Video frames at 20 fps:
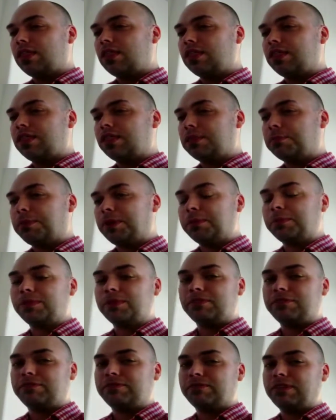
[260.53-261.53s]
the people
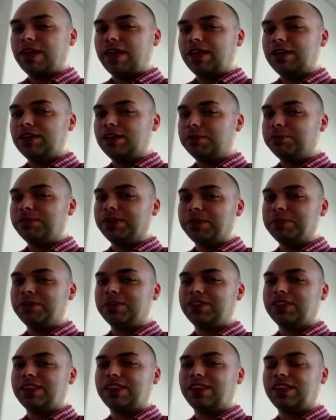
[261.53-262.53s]
of New
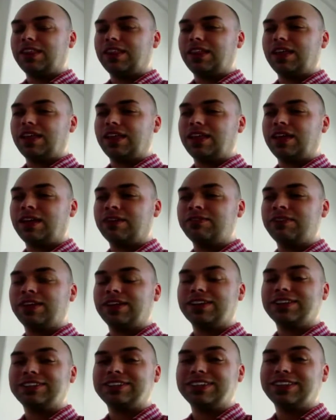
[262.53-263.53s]
Plymouth, I haven't
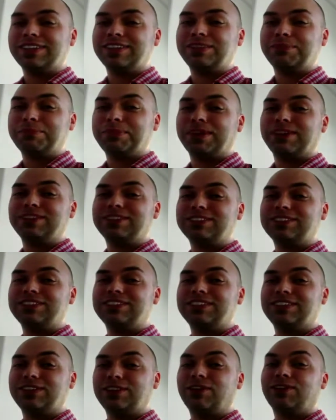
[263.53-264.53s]
had a single
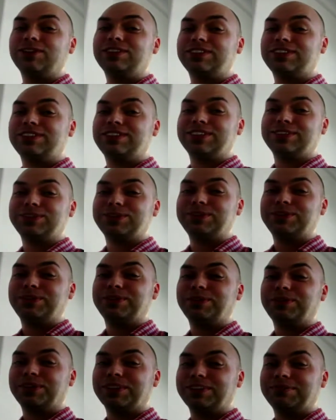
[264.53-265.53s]
person not do
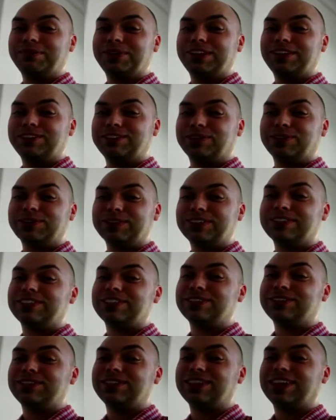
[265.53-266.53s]
what they've been told to
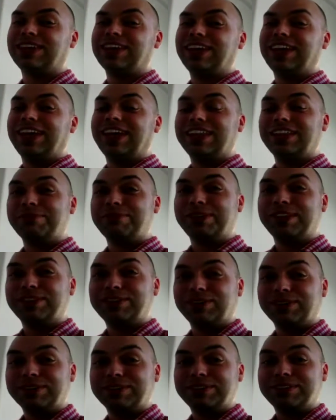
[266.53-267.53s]
do, and they've been
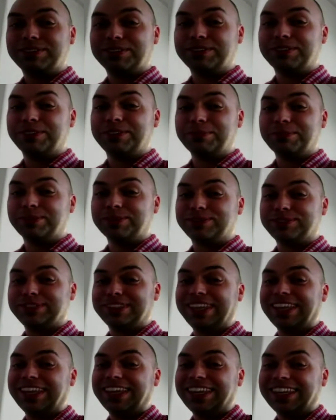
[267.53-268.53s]
told to do the most
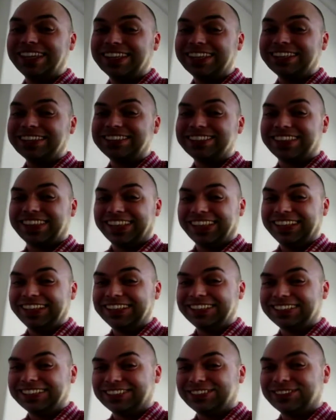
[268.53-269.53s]
ridiculous
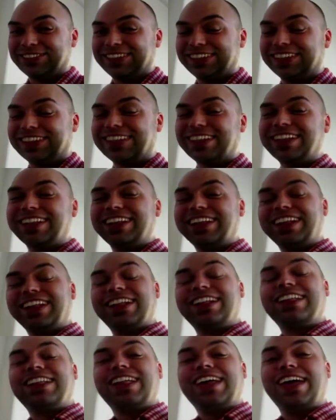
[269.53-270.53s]
things as well.
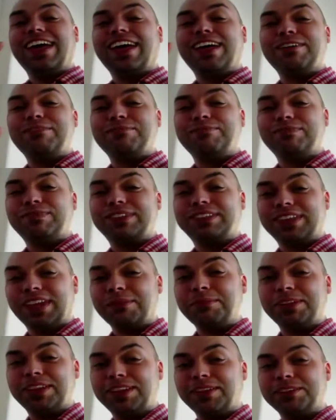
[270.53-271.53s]

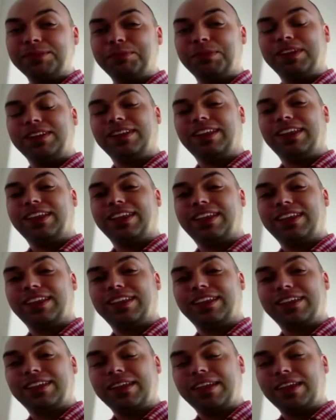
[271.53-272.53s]
Tammy, who's been like
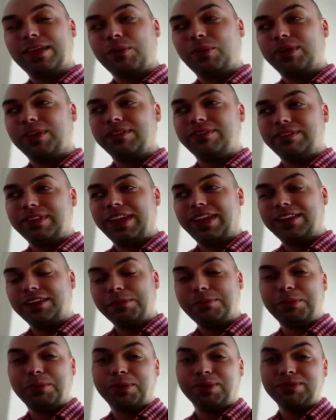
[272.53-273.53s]
one of
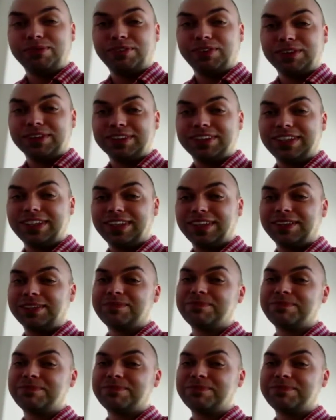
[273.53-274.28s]
#1 volunteer,